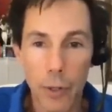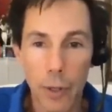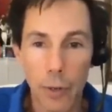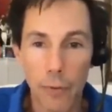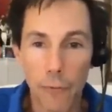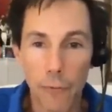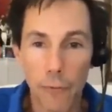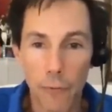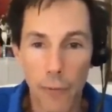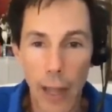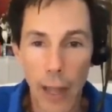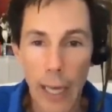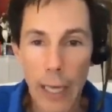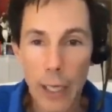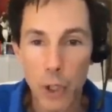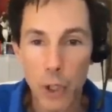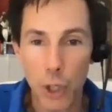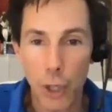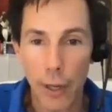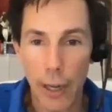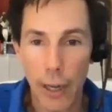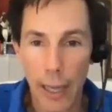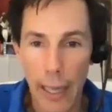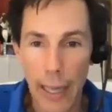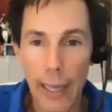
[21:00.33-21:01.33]

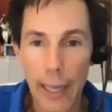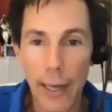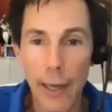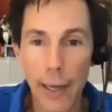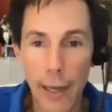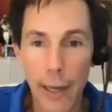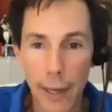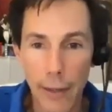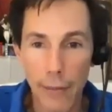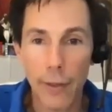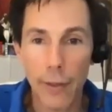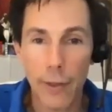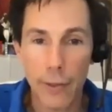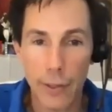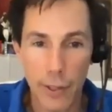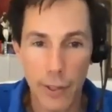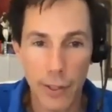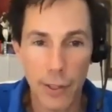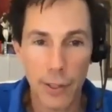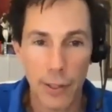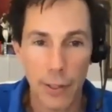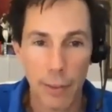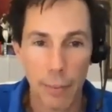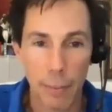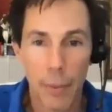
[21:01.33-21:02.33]
inflation hidden in the
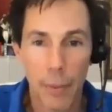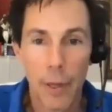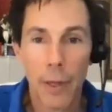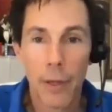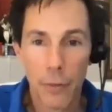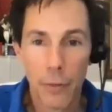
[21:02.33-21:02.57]
system